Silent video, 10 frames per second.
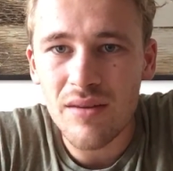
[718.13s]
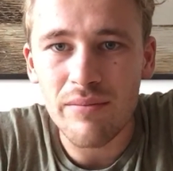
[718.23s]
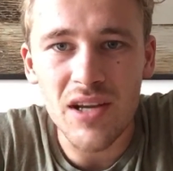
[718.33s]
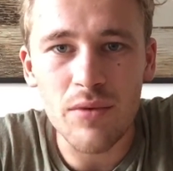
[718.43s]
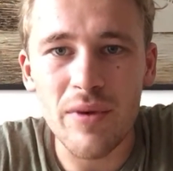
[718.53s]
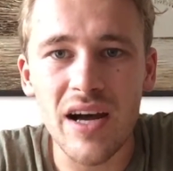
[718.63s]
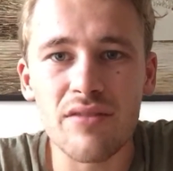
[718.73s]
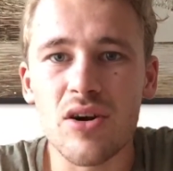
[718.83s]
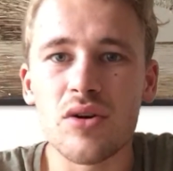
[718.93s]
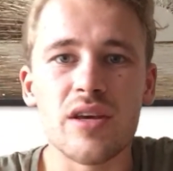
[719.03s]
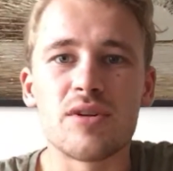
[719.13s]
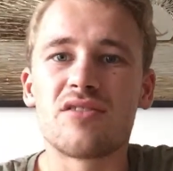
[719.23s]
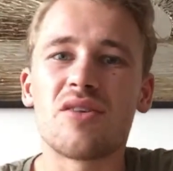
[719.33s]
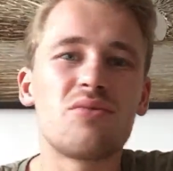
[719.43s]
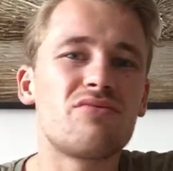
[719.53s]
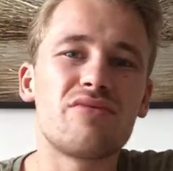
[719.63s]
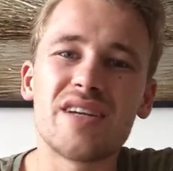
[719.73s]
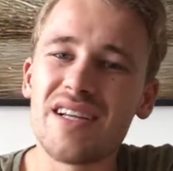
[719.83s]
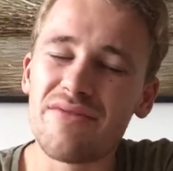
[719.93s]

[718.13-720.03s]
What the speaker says: Minimum height of a goalkeeper. Don't really